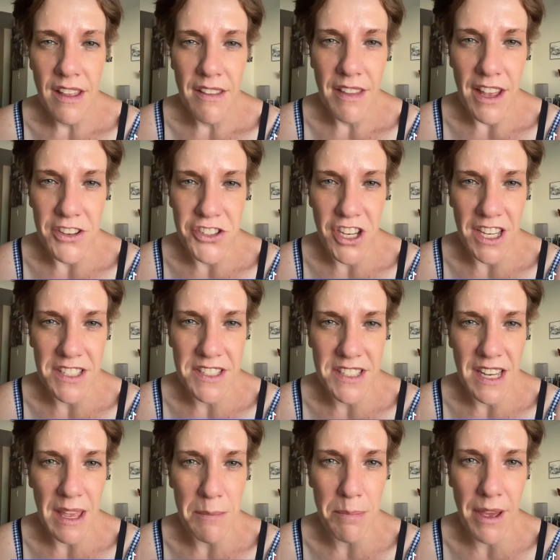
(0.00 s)
that just
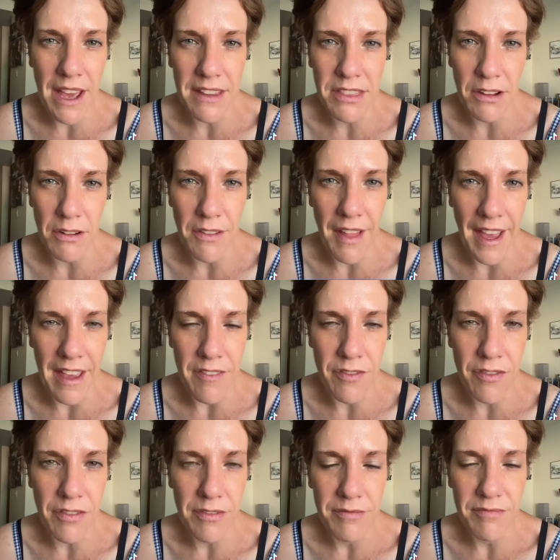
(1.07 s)
impact their
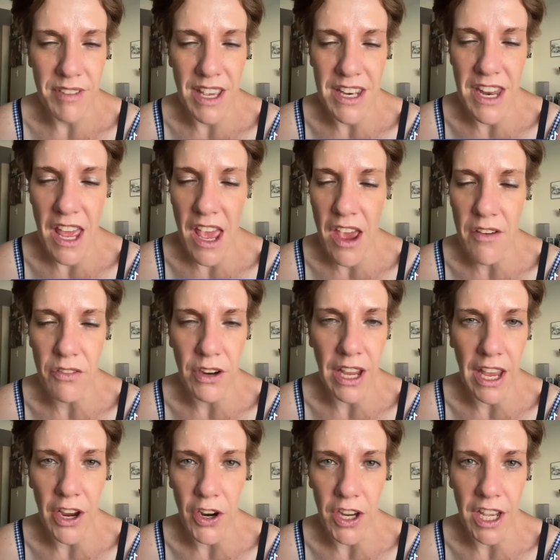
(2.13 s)
life in every
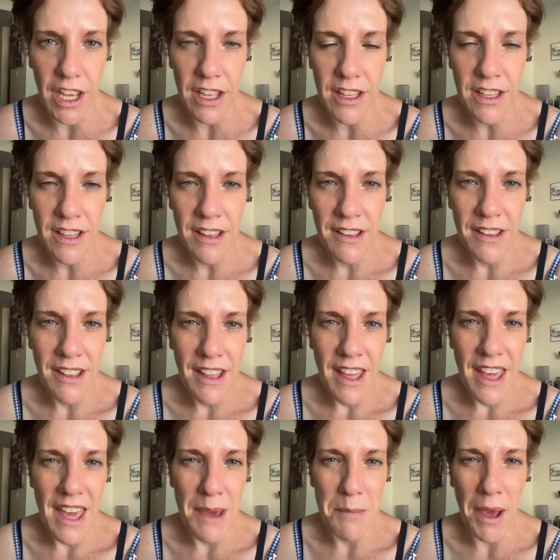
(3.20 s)
area.
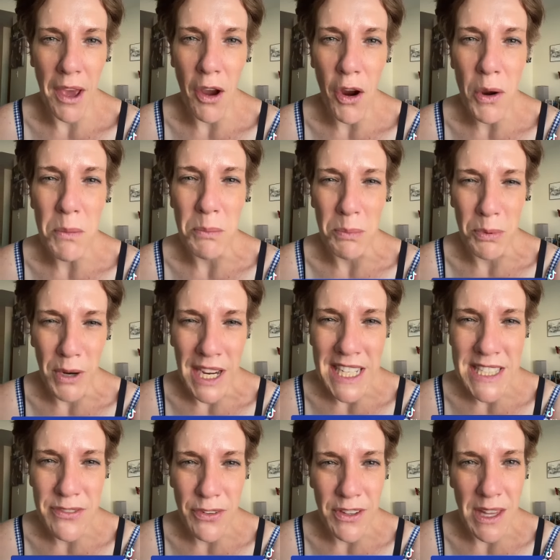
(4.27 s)
And my heart
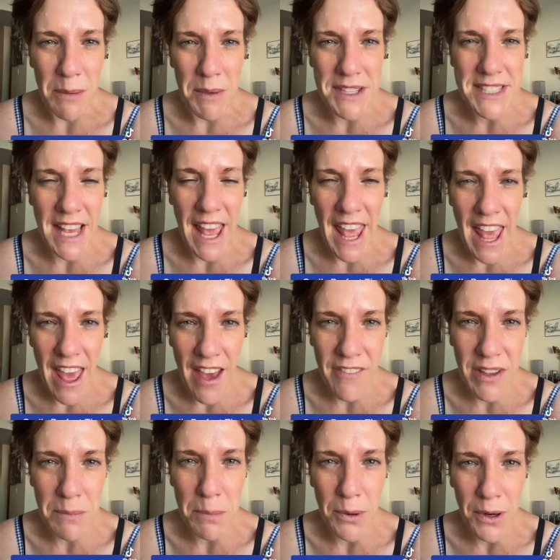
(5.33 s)
breaks for them. It's a
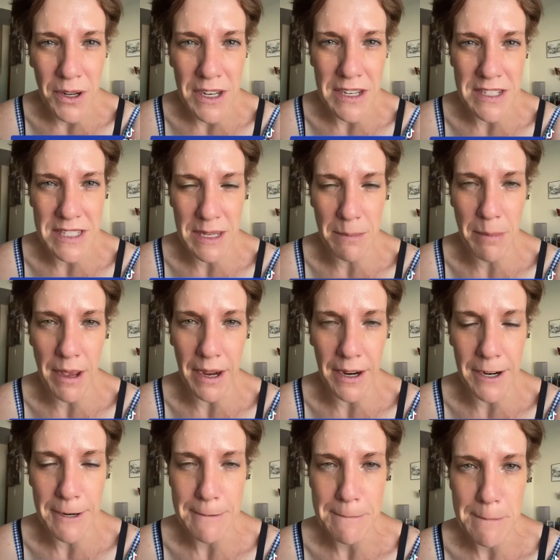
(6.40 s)
heavy burden to
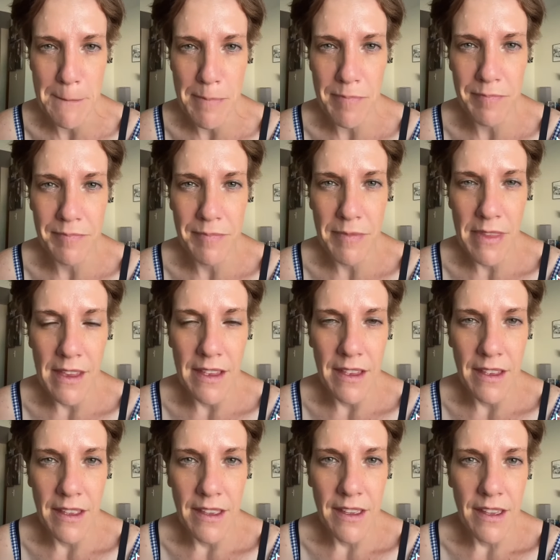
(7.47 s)
bear.
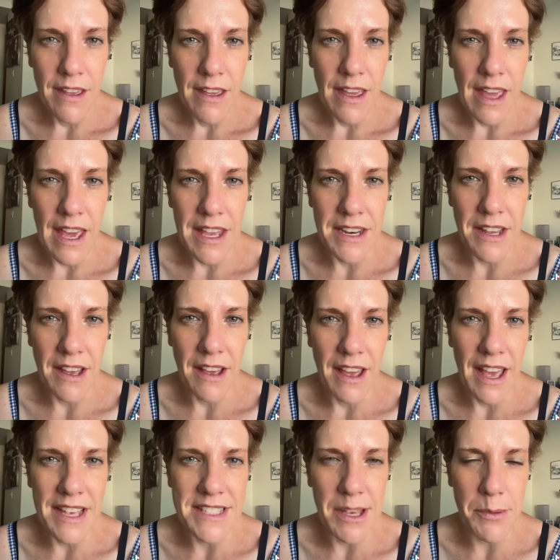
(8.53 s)
And uh,
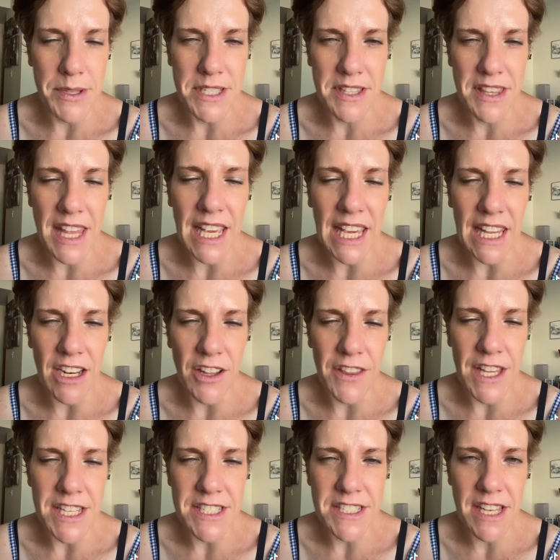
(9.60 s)
as I was thinking on
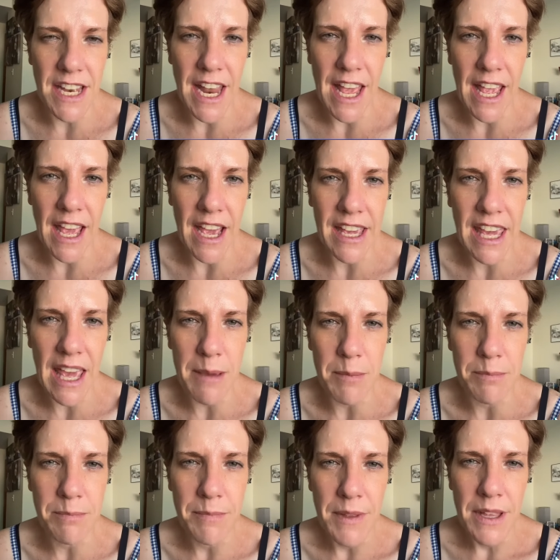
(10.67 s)
this today, I
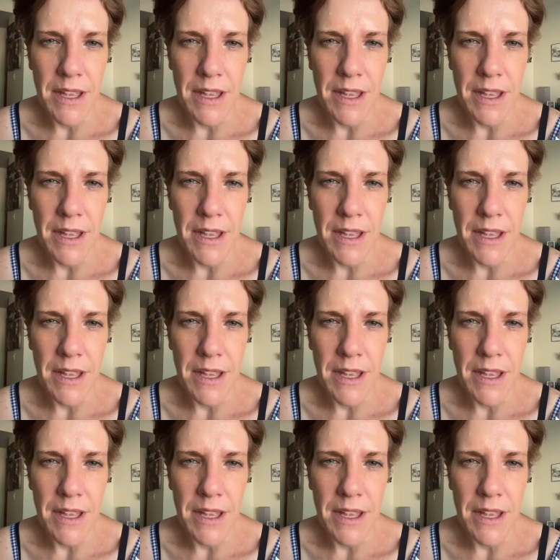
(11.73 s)
came